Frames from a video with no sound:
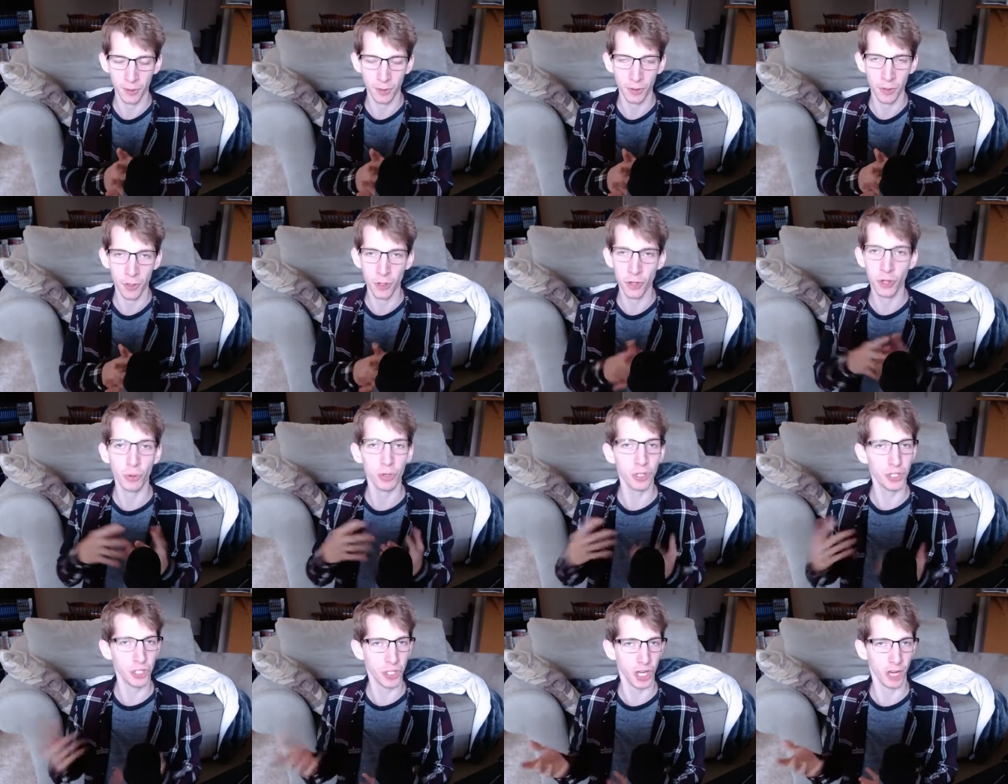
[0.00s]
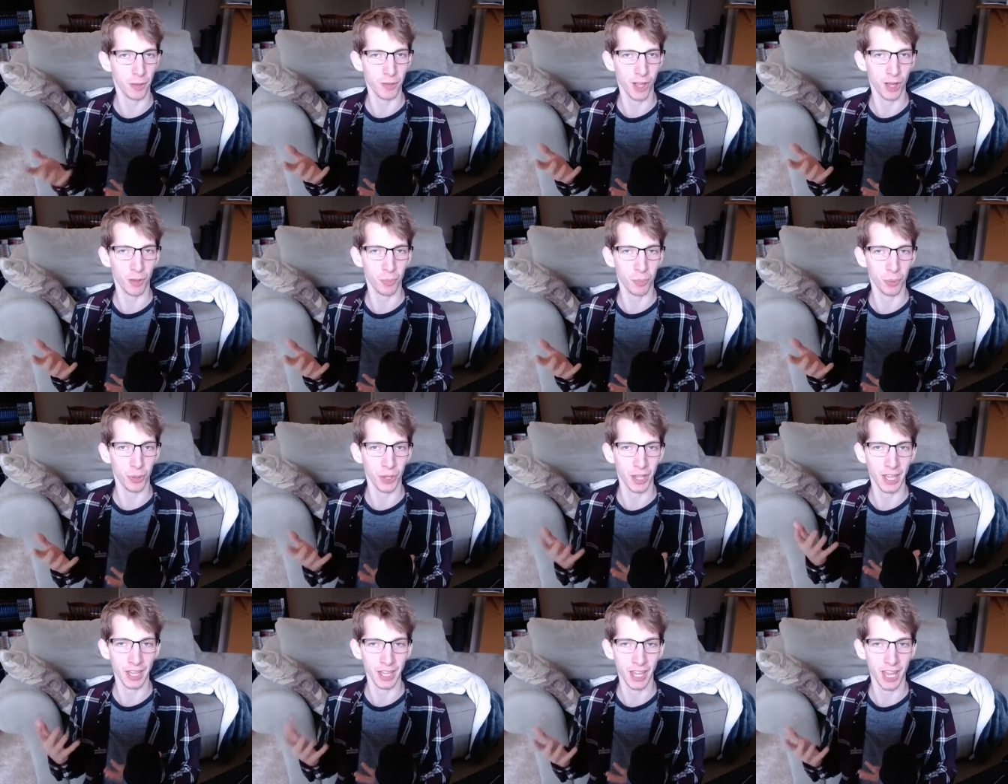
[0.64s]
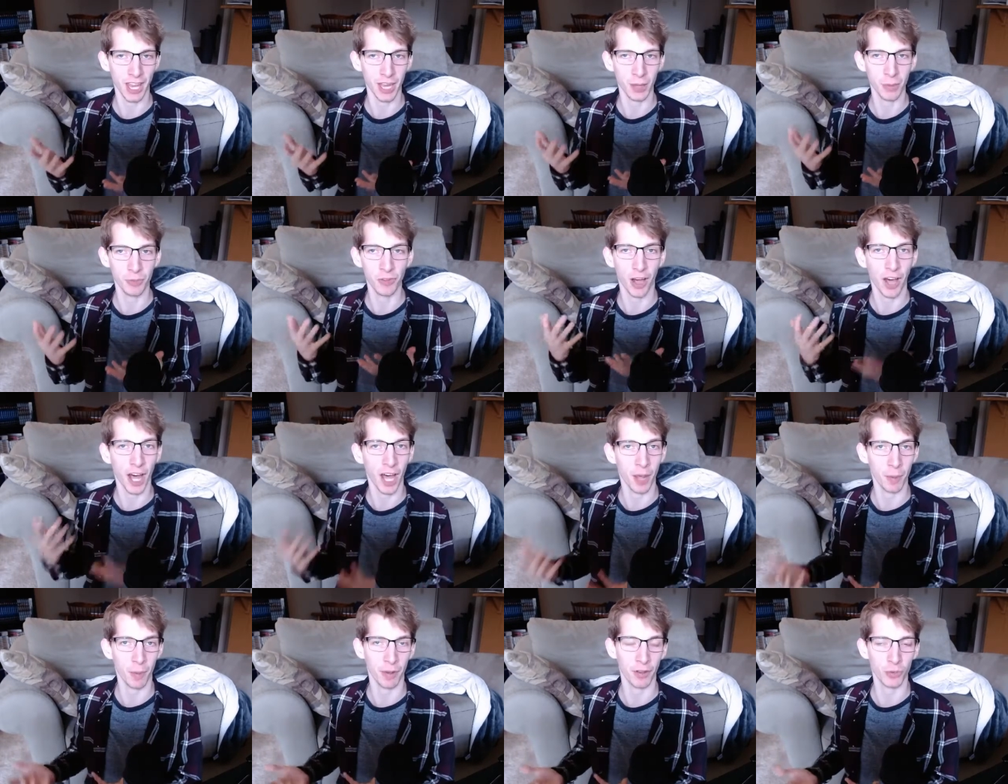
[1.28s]
You can always check me out playing games
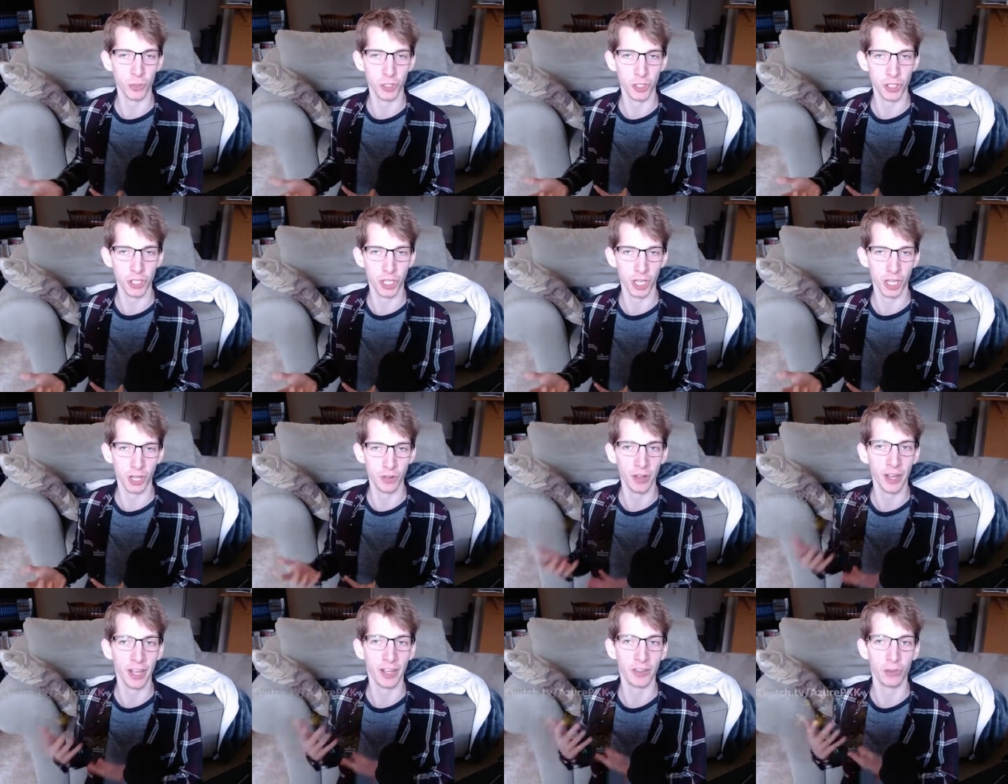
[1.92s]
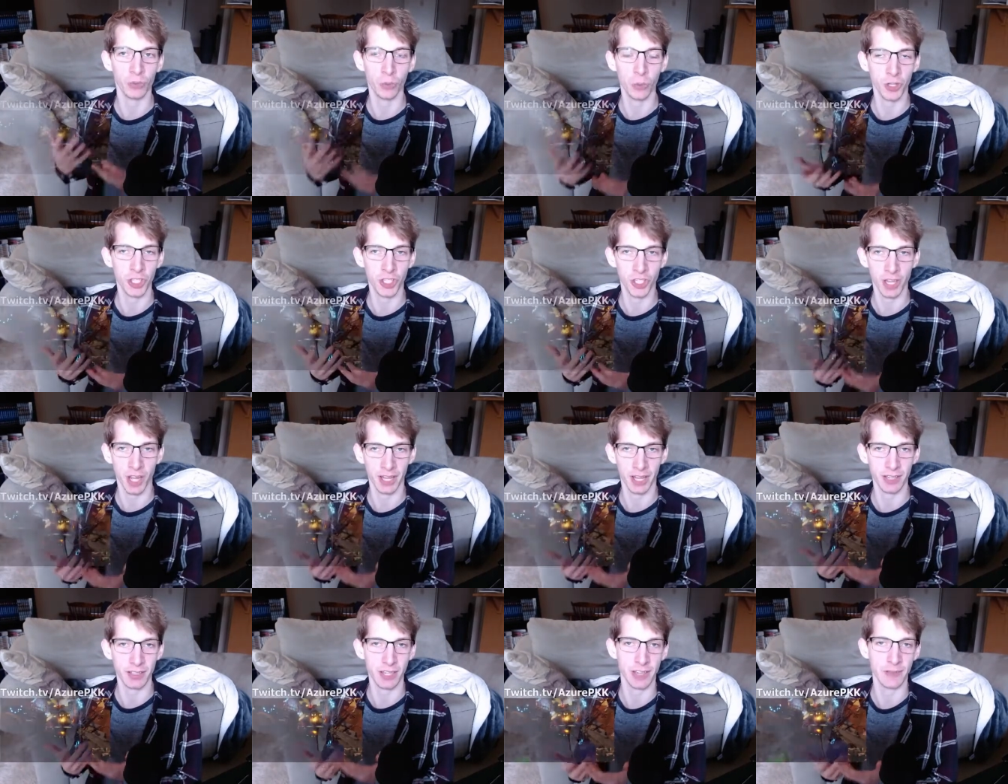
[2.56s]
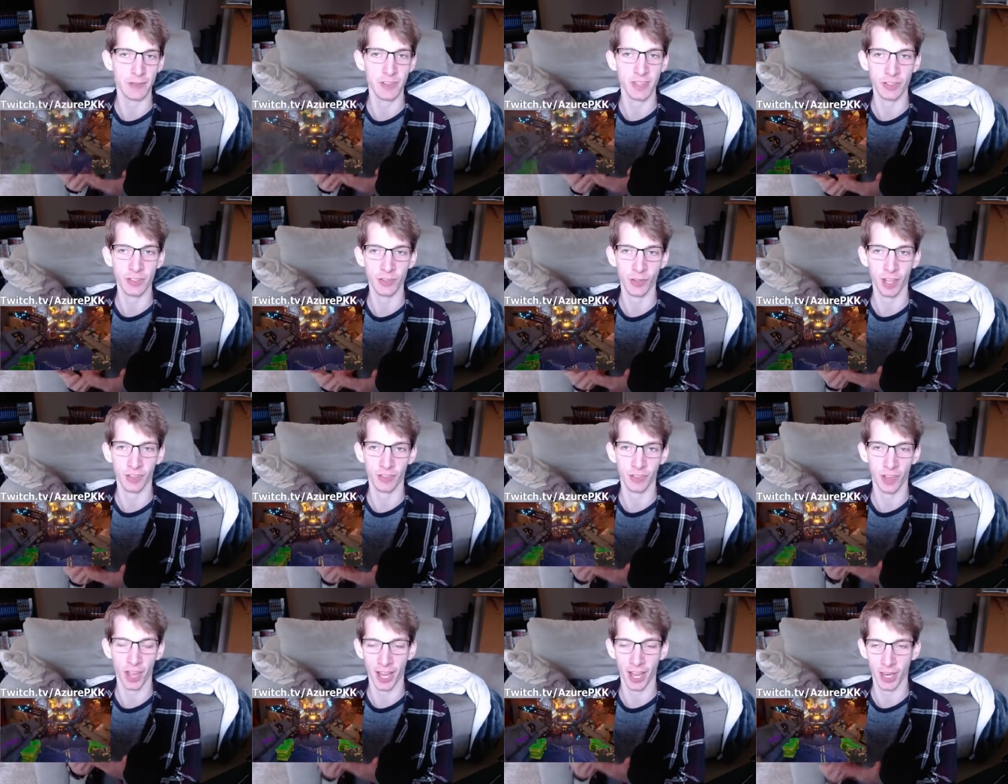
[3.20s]
on my Twitch channel at
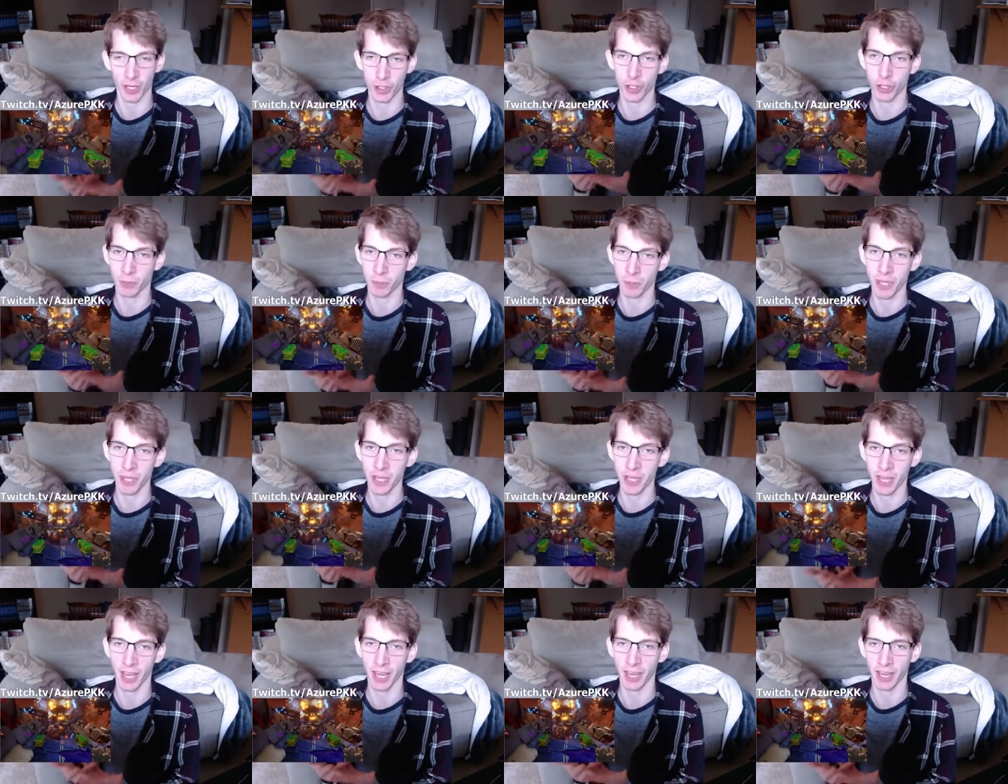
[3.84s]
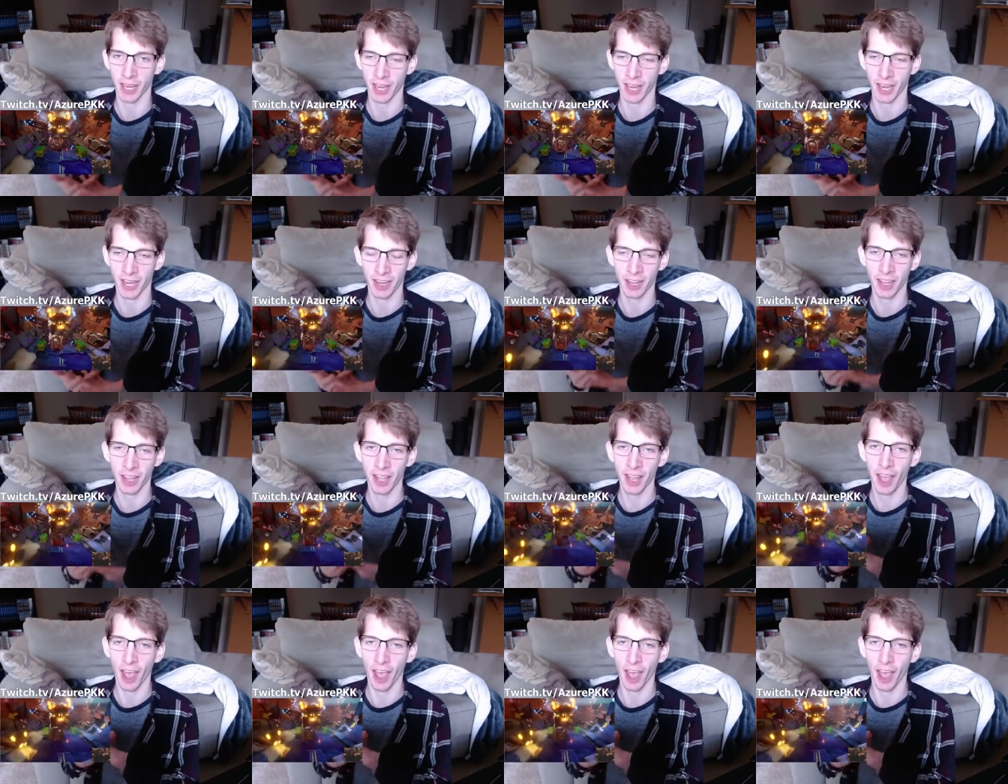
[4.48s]
twitch.tv/AzurePKK